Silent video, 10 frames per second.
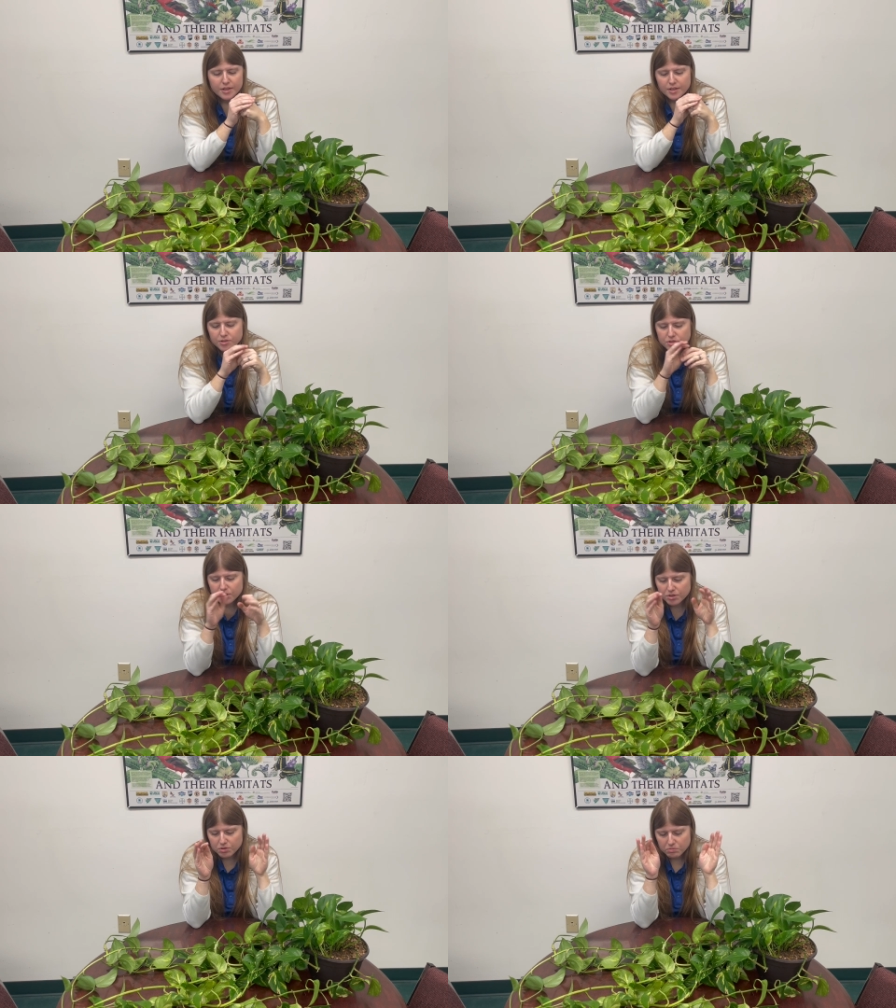
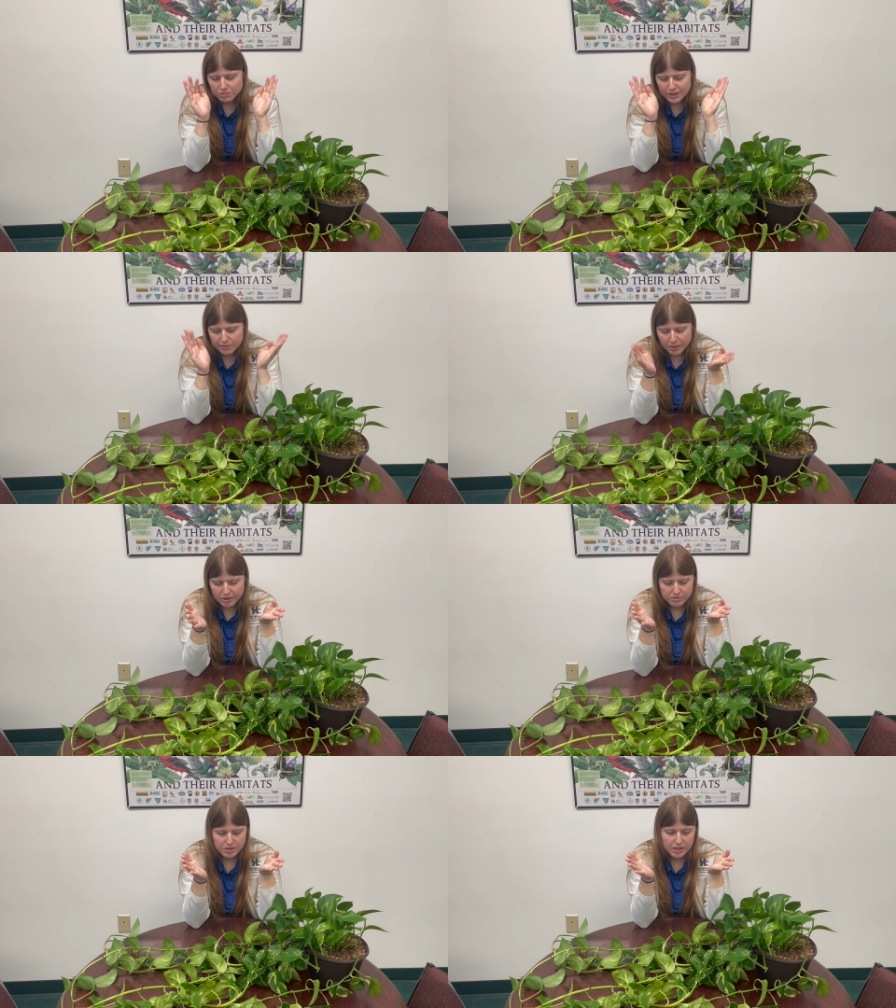So with
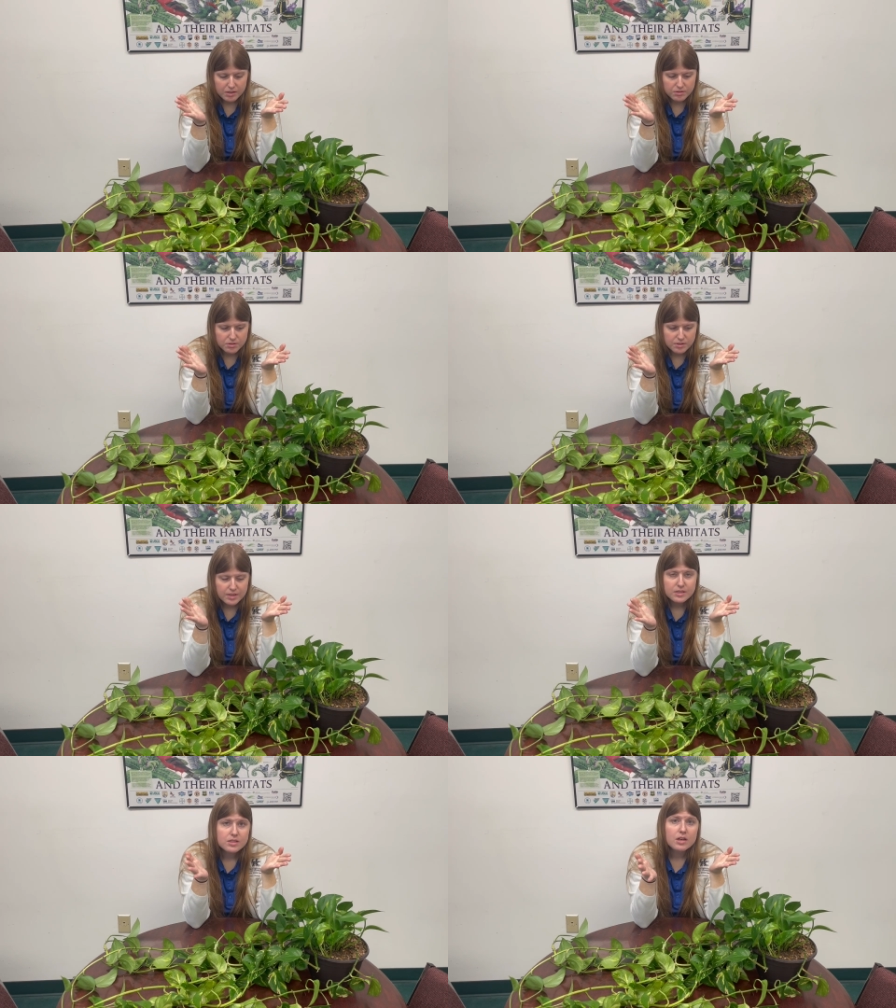pothos,
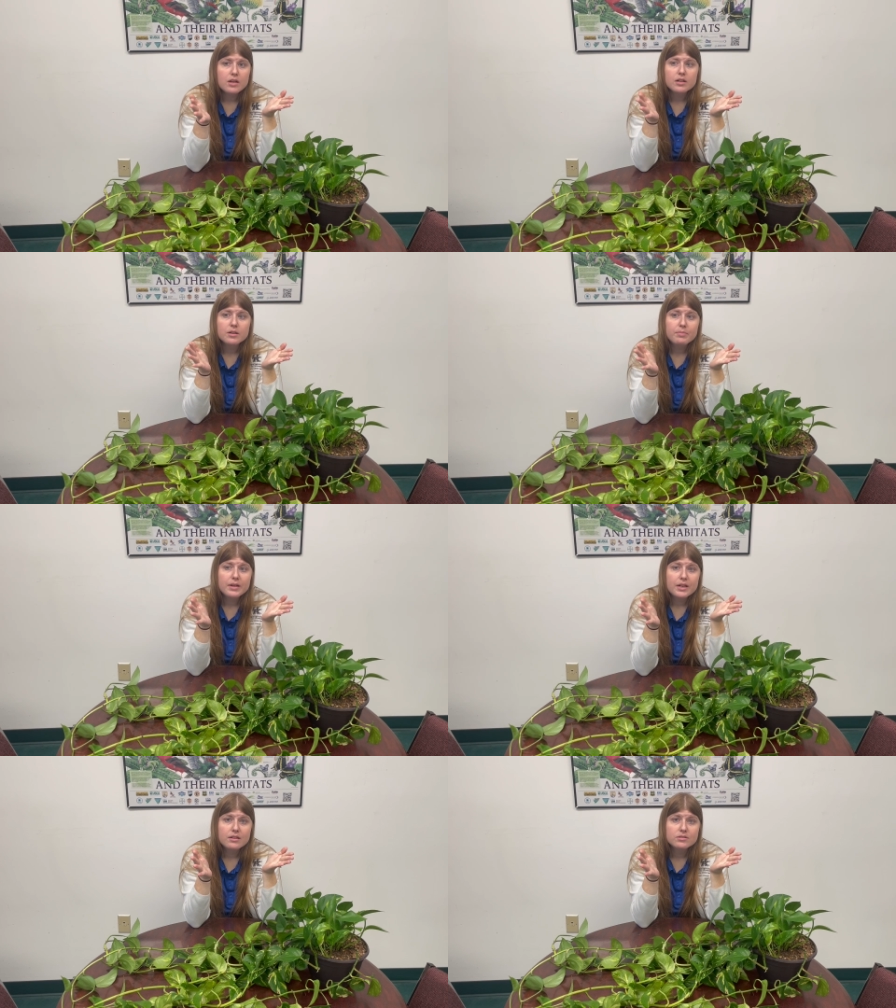let's talk
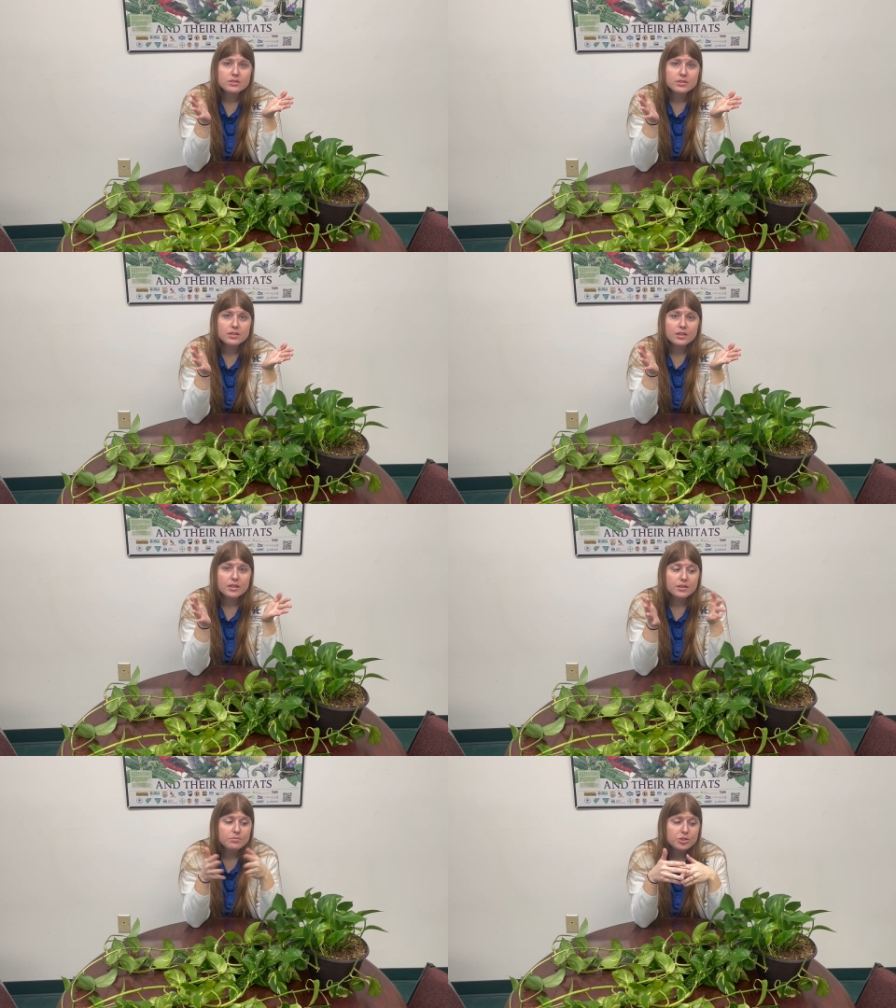about
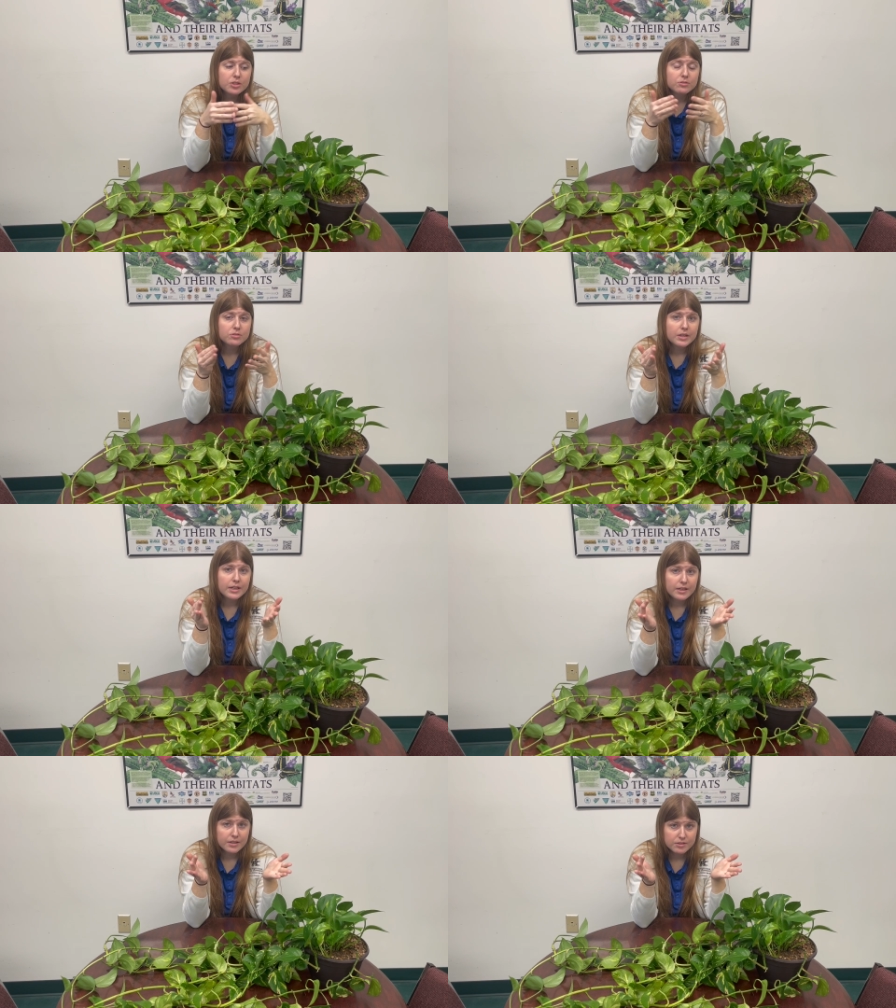general
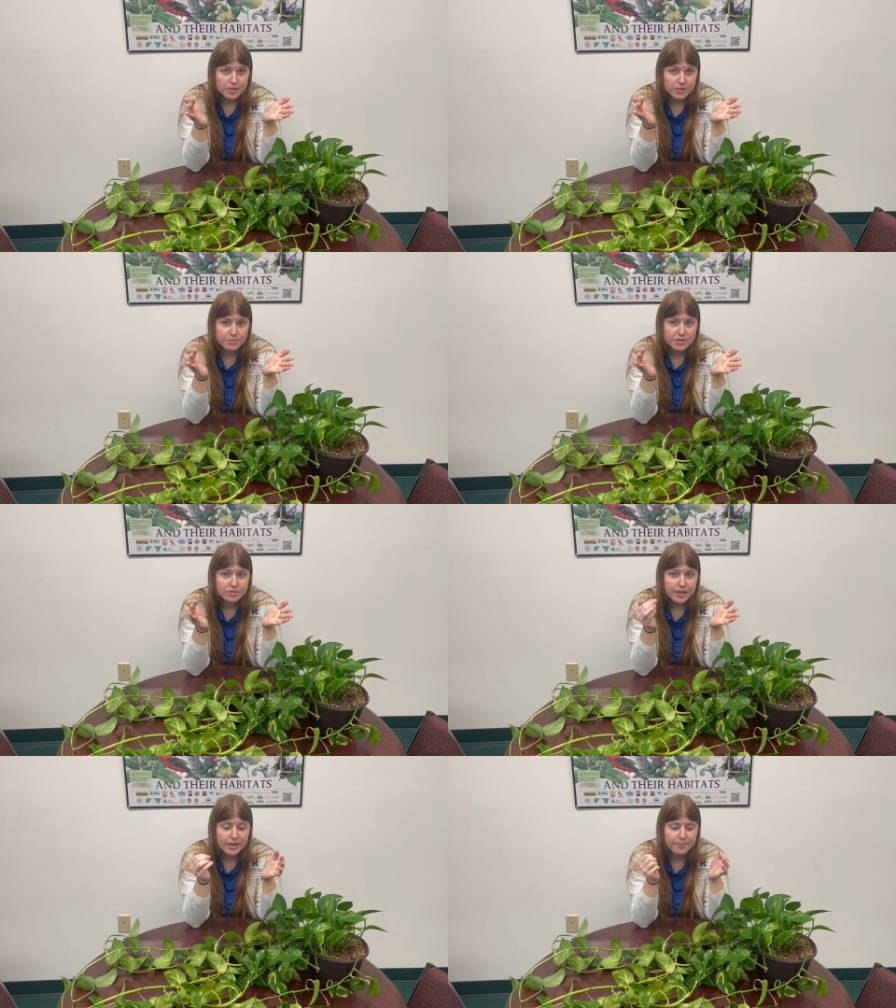care tips,
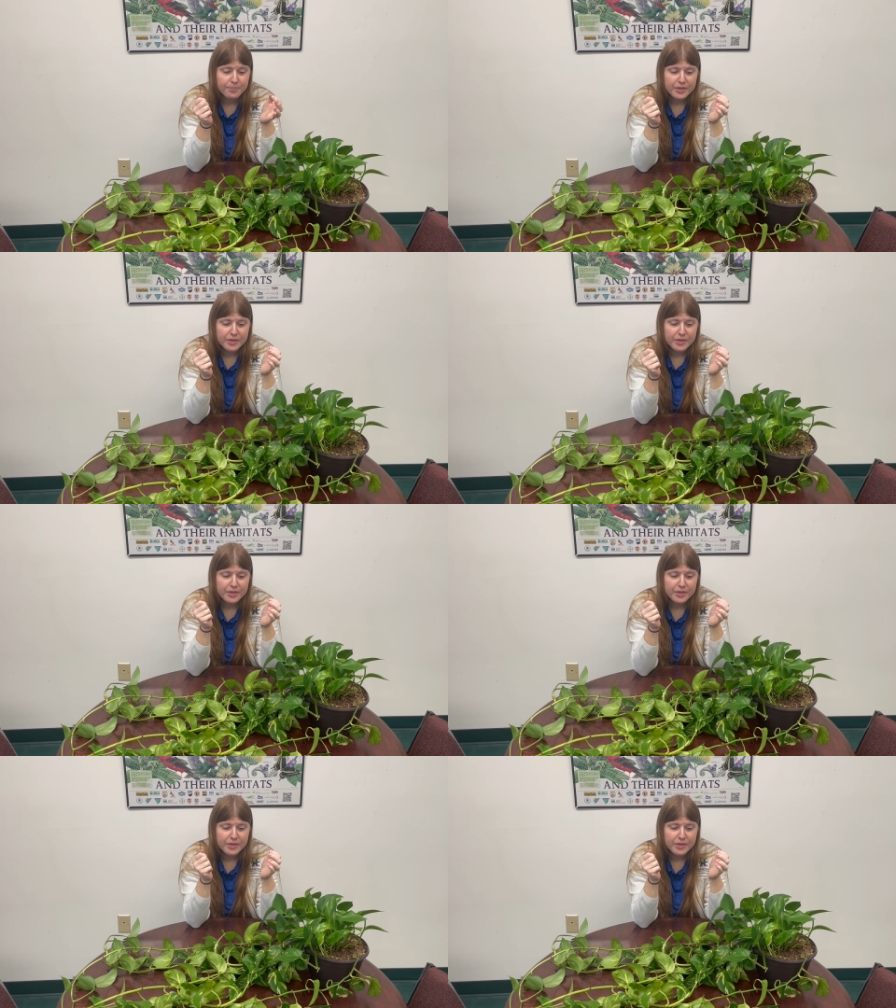okay?